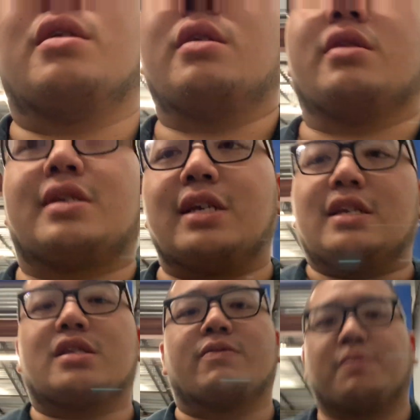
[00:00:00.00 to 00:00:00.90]

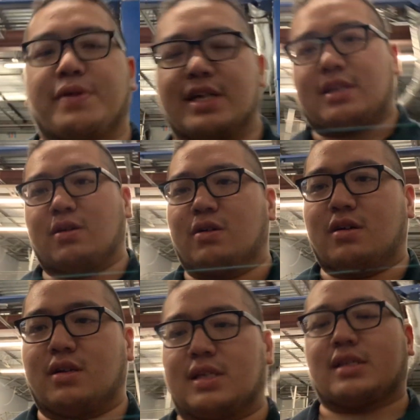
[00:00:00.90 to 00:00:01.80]
seats to replace
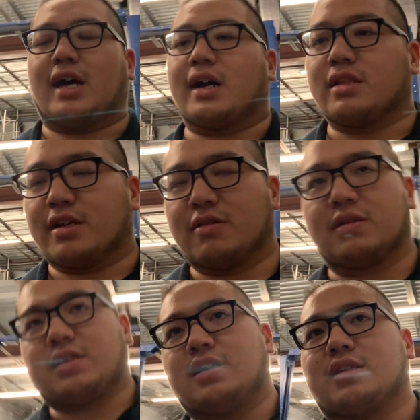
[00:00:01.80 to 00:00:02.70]
the stock leather
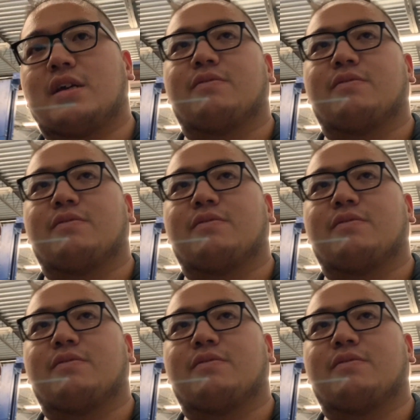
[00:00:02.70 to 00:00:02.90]
seats that